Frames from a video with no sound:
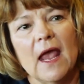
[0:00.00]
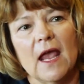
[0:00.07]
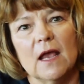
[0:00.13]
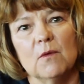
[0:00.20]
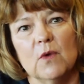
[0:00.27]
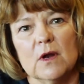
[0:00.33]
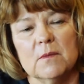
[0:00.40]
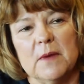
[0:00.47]

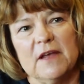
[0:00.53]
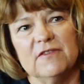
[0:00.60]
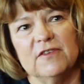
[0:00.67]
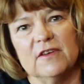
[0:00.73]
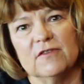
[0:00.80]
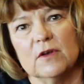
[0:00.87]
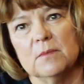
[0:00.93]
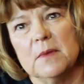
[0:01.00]
And one of my
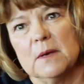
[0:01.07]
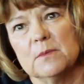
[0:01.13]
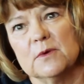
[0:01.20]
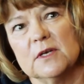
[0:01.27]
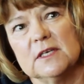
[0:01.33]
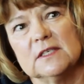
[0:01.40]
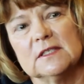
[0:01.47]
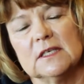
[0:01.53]
favorite
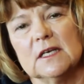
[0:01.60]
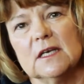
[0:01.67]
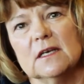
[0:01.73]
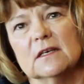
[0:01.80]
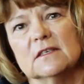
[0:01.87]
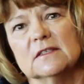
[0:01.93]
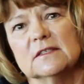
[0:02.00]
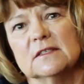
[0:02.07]
memories
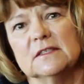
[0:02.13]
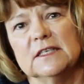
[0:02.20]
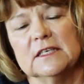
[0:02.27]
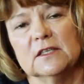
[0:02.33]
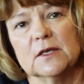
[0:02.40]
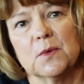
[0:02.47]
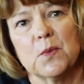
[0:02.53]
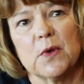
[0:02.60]
is
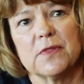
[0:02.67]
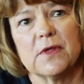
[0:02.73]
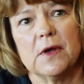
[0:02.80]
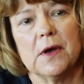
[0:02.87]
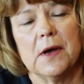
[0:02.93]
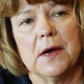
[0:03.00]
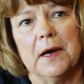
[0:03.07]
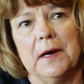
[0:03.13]
dealing with
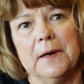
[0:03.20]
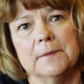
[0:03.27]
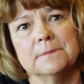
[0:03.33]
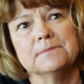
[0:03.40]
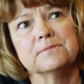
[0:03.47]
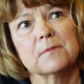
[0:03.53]
a um,